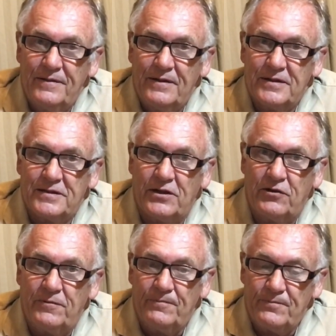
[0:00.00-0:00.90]

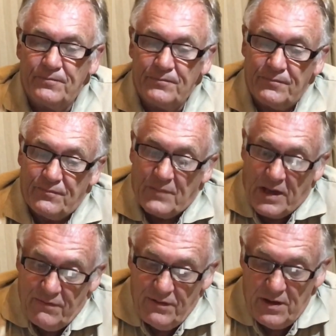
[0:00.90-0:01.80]
So
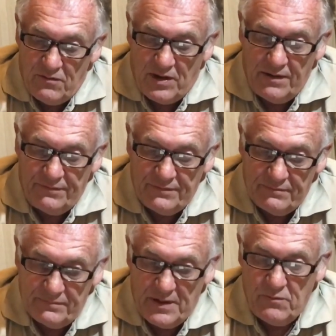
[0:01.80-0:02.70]
if they arrived,
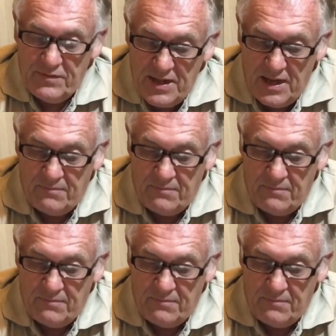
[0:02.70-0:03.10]
they were there.